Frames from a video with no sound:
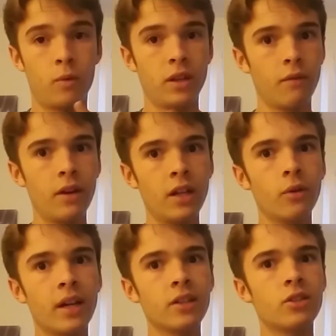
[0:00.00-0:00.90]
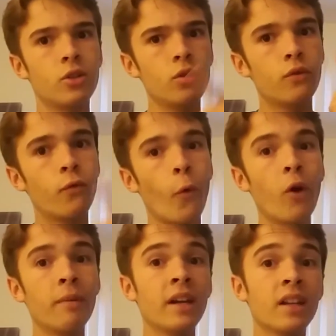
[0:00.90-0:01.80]
when the video gets to
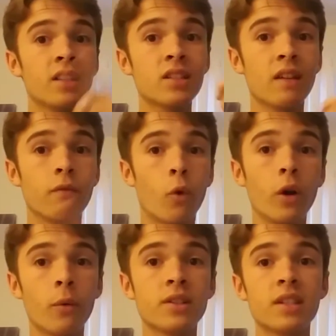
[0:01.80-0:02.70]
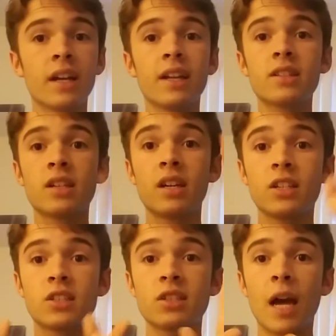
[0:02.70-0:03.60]
four minutes and forty-one seconds.
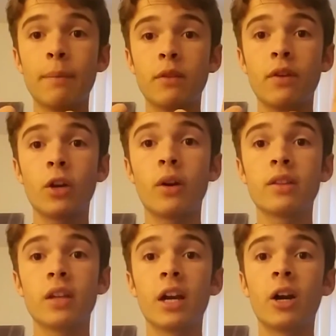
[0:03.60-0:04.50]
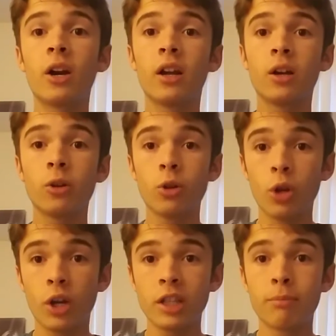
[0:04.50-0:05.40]
Stop the video right there.
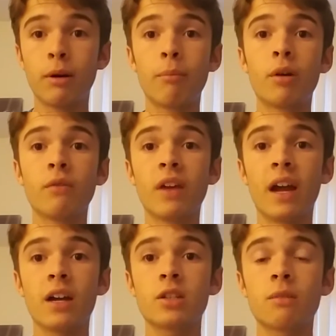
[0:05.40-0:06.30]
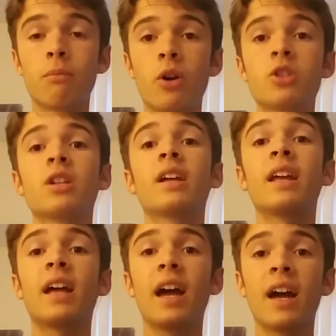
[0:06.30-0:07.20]
Look at the bumper of the Aston Martin.
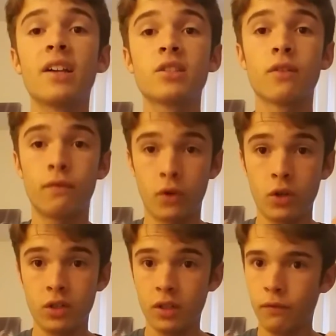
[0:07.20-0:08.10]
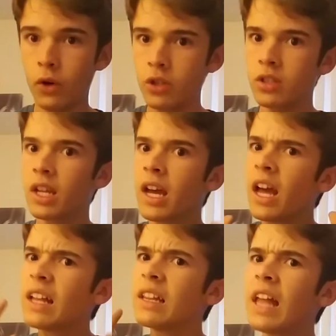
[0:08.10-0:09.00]
It has the first the first
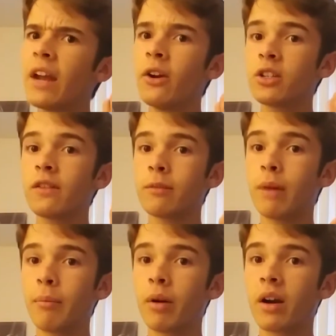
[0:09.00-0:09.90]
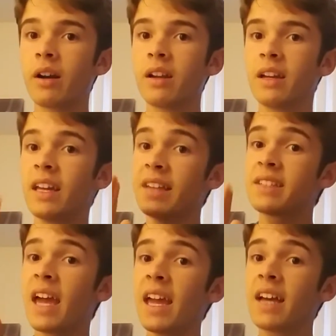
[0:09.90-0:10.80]
letters of the bumper
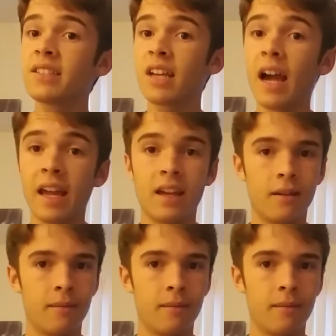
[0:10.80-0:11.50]
is K S I.